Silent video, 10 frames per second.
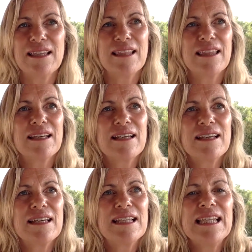
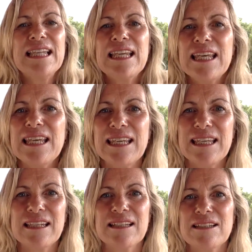the
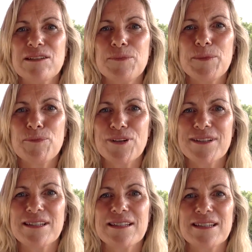need to be
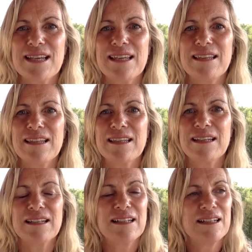present and
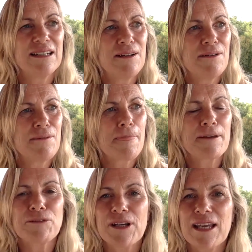the
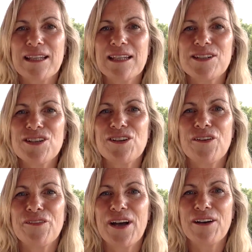recognition
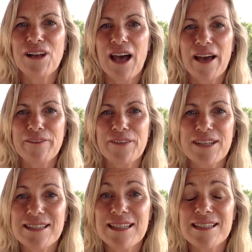of how life
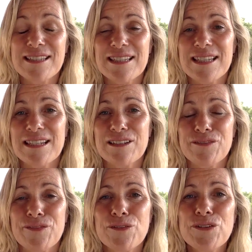exists in its
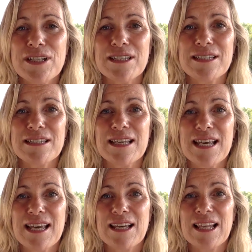fullness
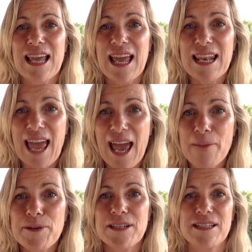and
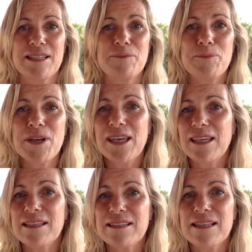happiness and
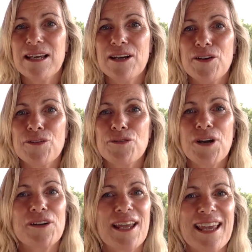peace
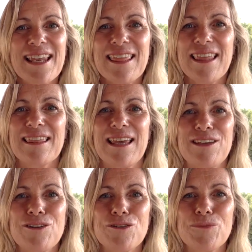throughout anything that
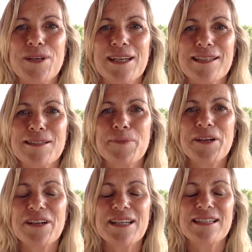you could be
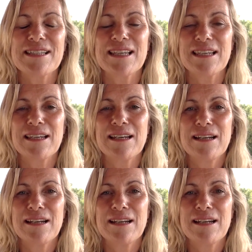experiencing,